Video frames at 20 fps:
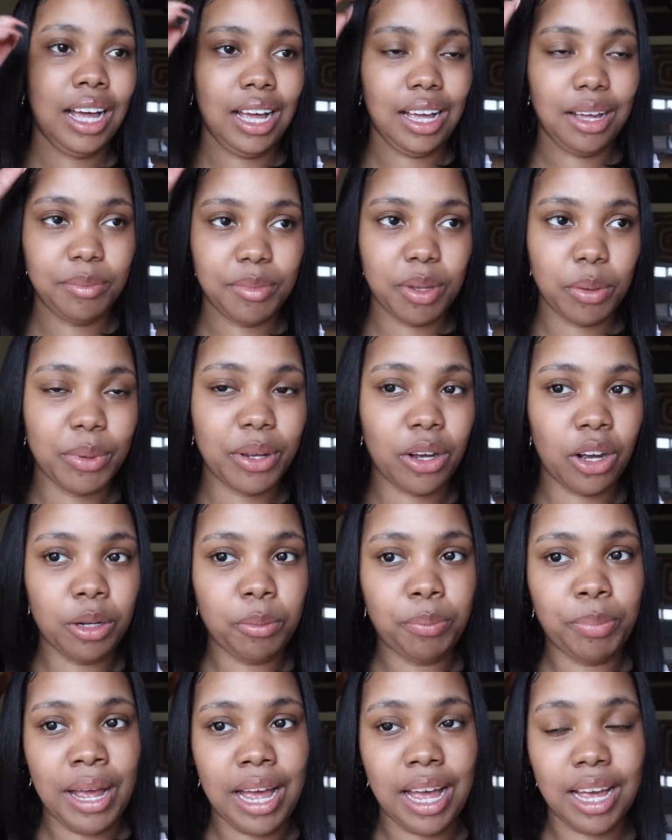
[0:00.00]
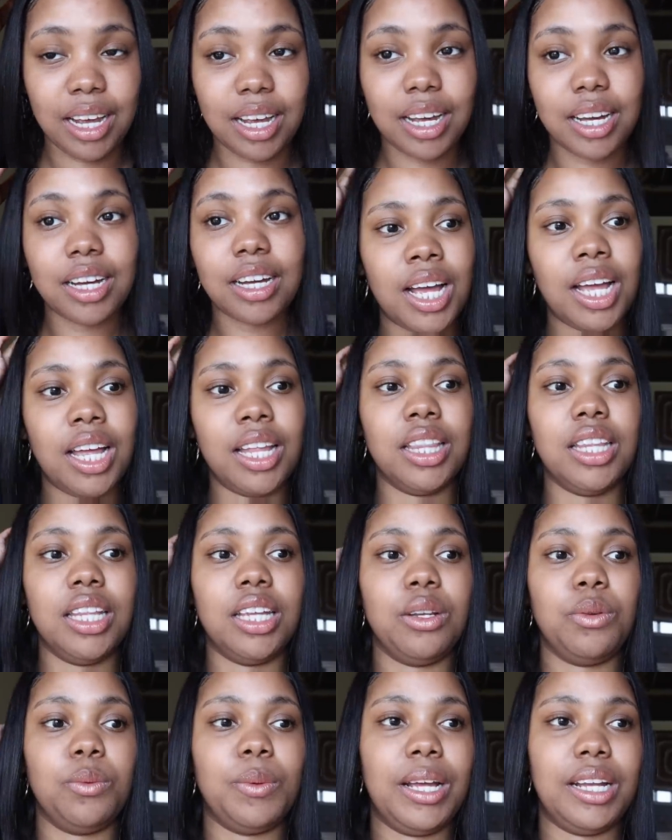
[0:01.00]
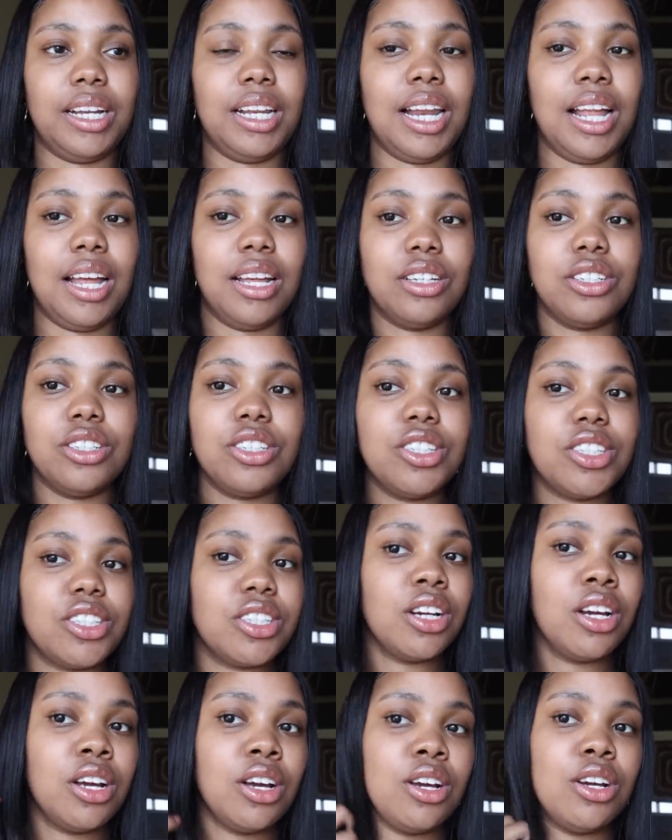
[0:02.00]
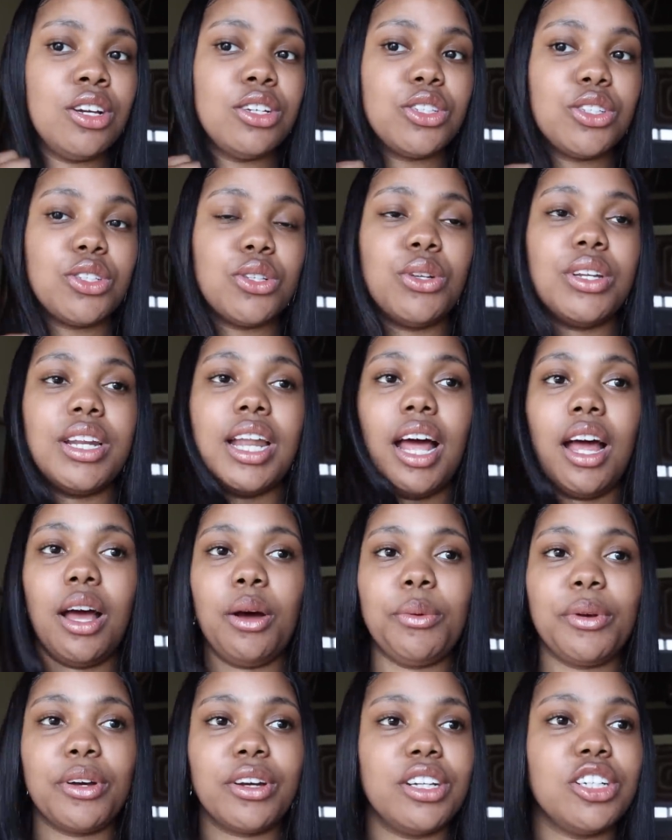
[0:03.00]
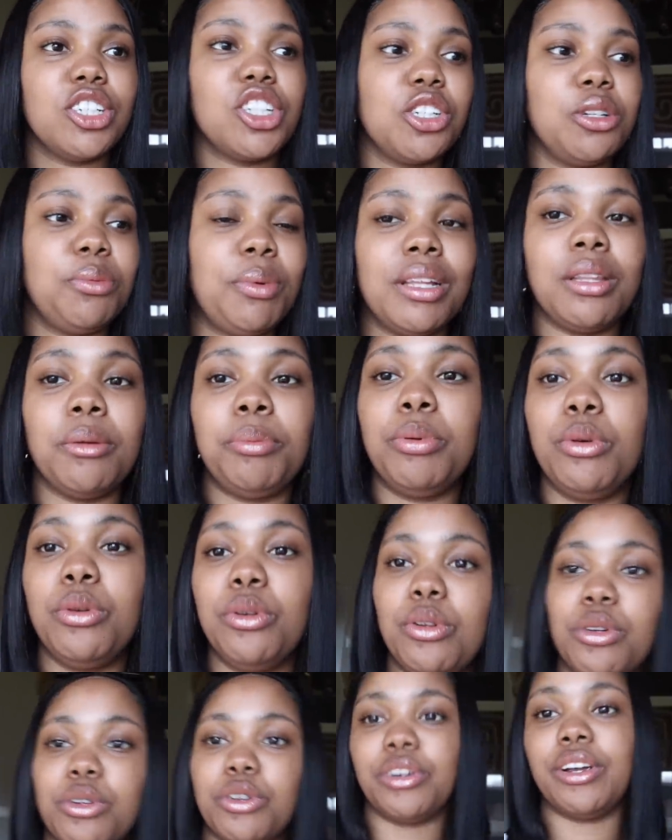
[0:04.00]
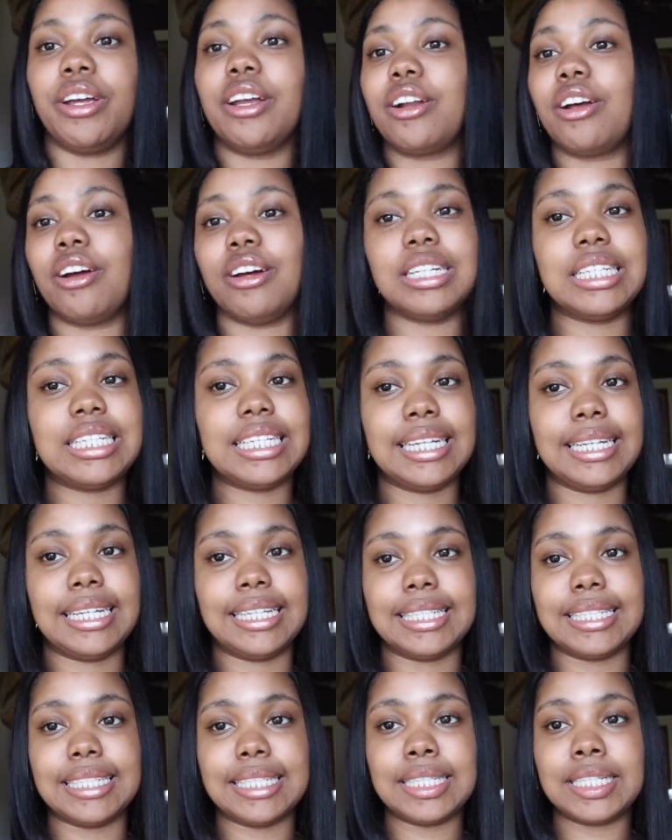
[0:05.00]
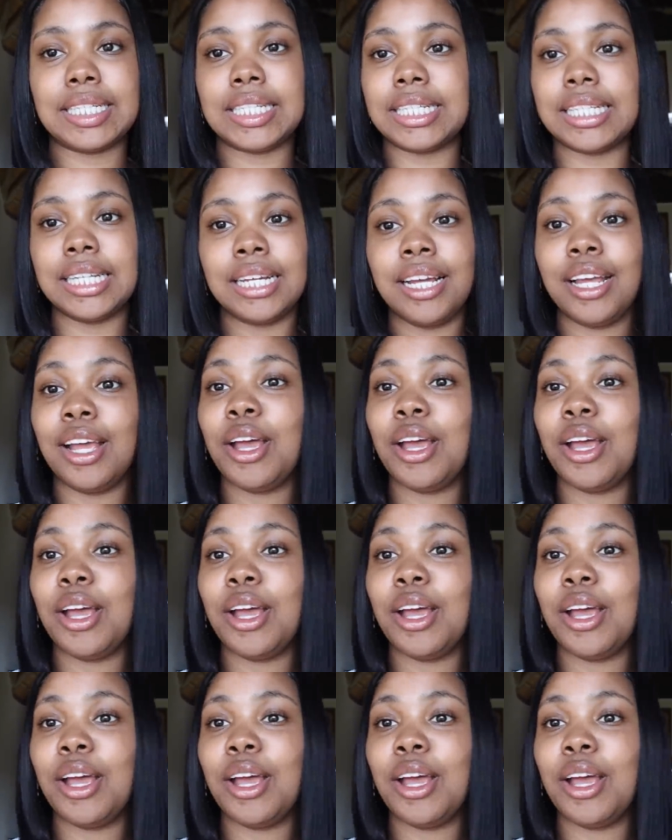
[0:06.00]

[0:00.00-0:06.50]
Um, then we got back and then we had lunch. So now we're gonna chill by the pool, create content.